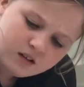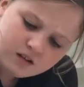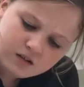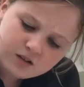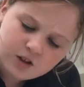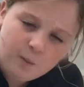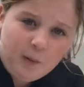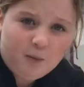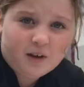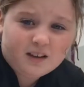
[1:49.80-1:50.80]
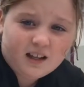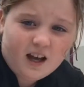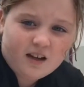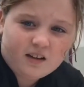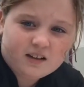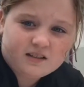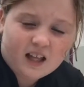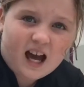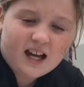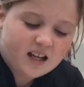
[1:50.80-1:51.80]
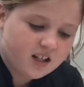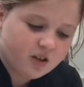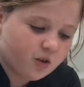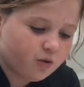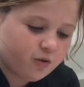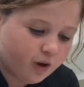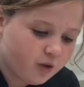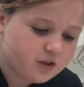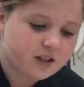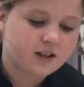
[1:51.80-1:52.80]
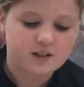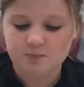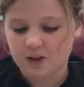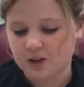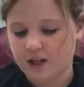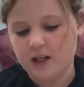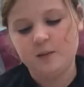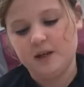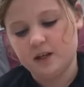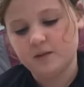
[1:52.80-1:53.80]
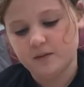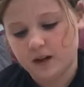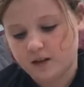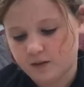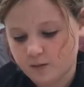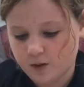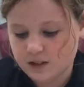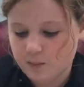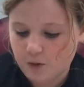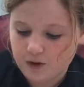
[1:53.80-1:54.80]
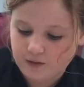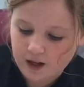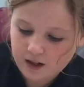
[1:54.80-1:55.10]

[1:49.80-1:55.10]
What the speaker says: Some people eat that, like that, ew, gross, like it's barely any meat. Like, what's the point of that?